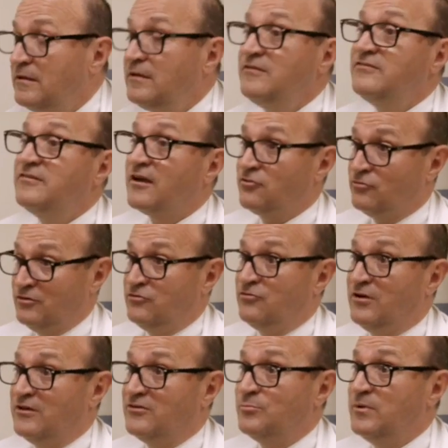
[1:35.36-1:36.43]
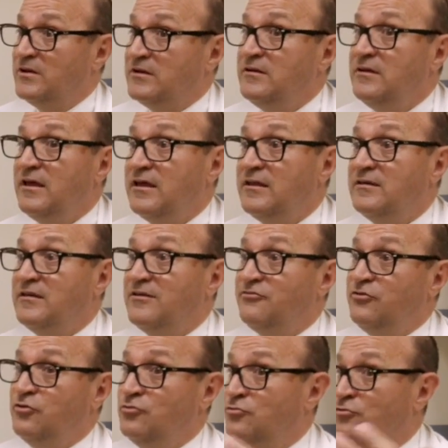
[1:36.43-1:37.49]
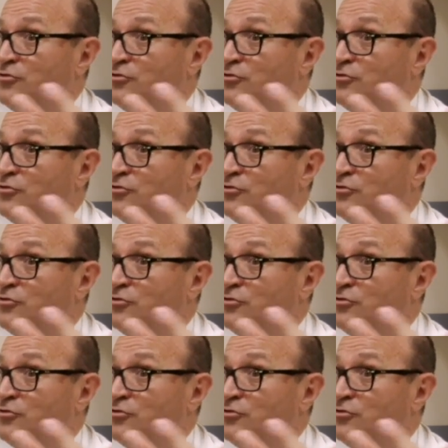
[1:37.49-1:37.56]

It is sexually transmitted, and if you